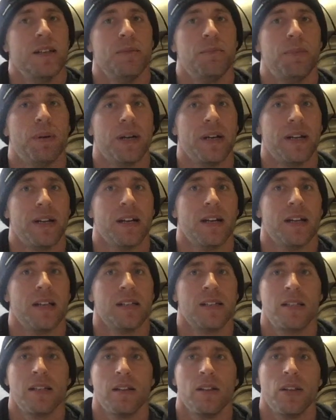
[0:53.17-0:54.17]
But
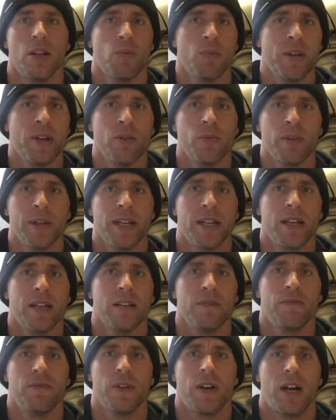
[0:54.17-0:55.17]
the window went
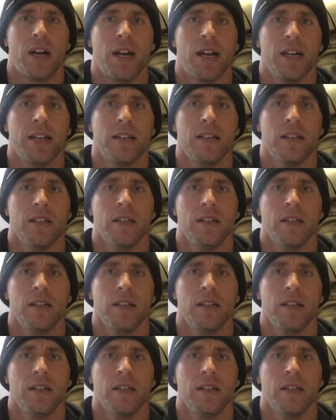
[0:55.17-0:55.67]
in fine.